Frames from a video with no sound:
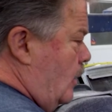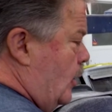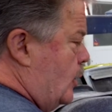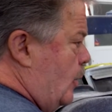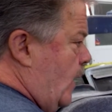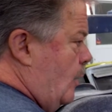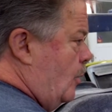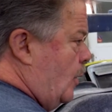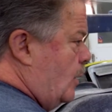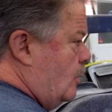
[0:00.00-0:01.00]
This way
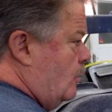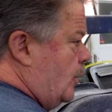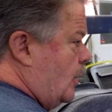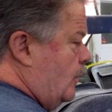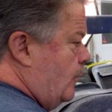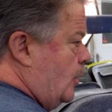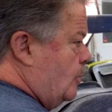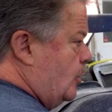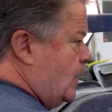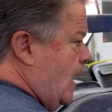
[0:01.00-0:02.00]
it'll work with the
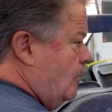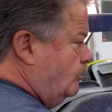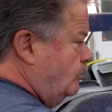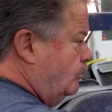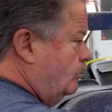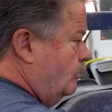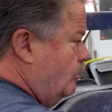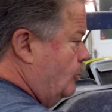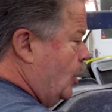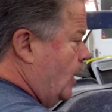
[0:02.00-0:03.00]
convertible top,
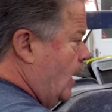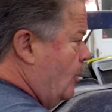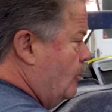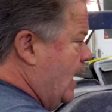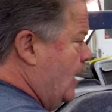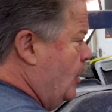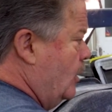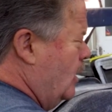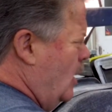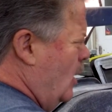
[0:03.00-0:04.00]
put it out and bond it,
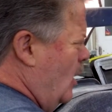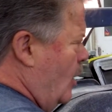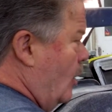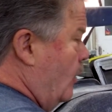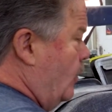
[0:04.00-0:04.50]
or